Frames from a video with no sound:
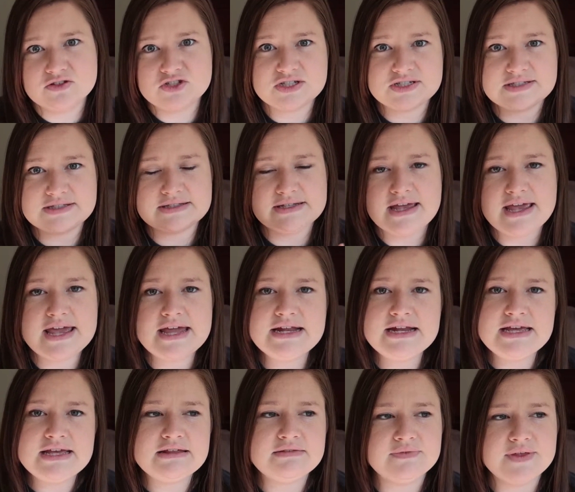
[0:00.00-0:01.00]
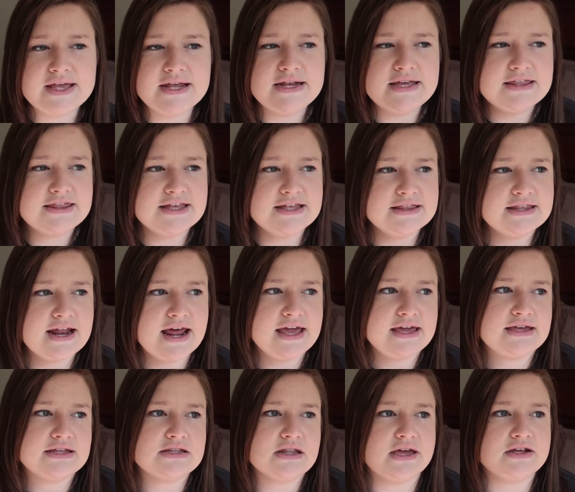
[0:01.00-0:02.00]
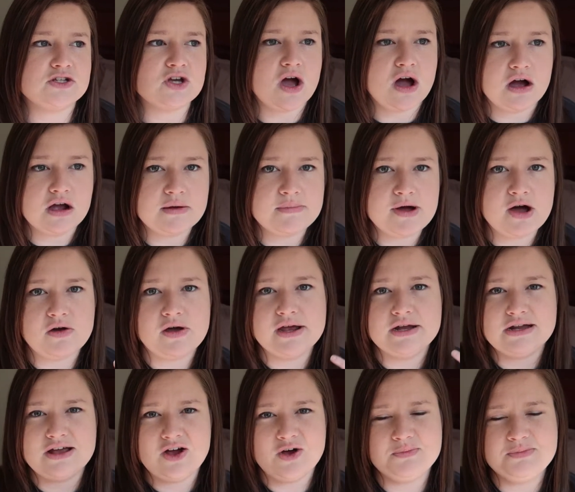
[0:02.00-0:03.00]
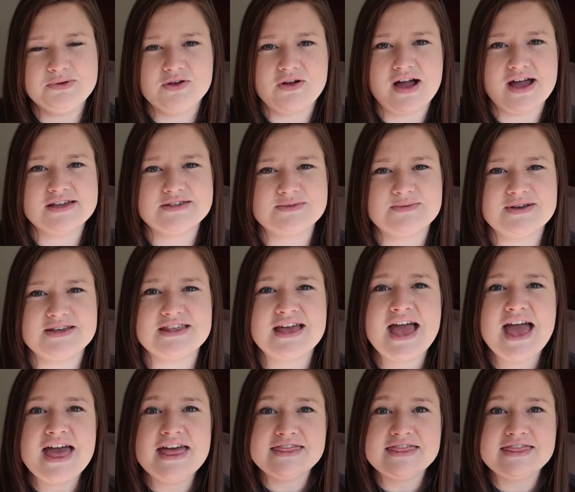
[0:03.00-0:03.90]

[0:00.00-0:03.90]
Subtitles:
just anything that I can like talk about and help you guys with.